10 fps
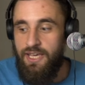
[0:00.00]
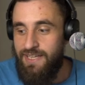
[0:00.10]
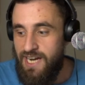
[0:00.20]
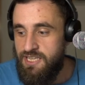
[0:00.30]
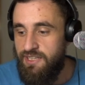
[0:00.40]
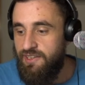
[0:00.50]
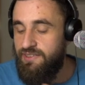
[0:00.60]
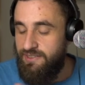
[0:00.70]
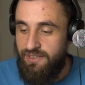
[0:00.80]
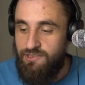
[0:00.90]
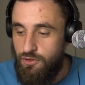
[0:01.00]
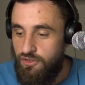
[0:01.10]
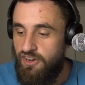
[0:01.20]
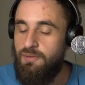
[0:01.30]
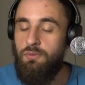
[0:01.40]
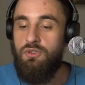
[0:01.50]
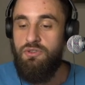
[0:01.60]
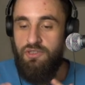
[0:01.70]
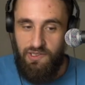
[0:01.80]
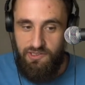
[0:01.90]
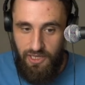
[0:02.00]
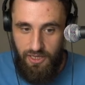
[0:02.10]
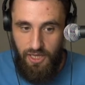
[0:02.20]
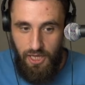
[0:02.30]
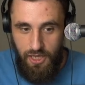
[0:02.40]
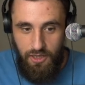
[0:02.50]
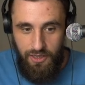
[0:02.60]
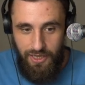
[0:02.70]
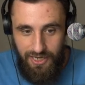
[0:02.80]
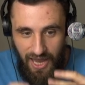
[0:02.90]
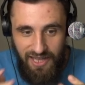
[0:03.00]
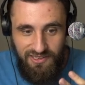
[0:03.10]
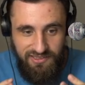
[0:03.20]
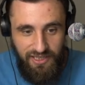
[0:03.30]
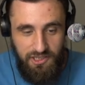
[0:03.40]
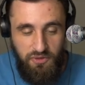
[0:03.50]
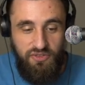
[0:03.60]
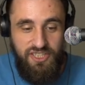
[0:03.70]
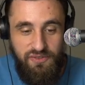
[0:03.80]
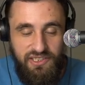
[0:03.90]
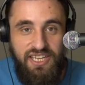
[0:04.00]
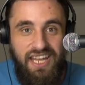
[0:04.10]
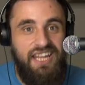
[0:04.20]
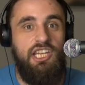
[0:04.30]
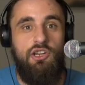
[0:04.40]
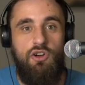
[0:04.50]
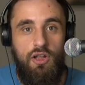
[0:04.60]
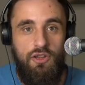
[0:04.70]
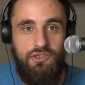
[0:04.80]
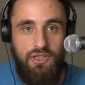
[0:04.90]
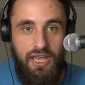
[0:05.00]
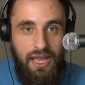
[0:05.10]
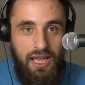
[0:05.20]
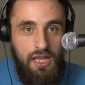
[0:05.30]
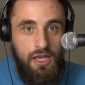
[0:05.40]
He actually did sex tourism to Tunisia and had sex with 17-year-olds, okay?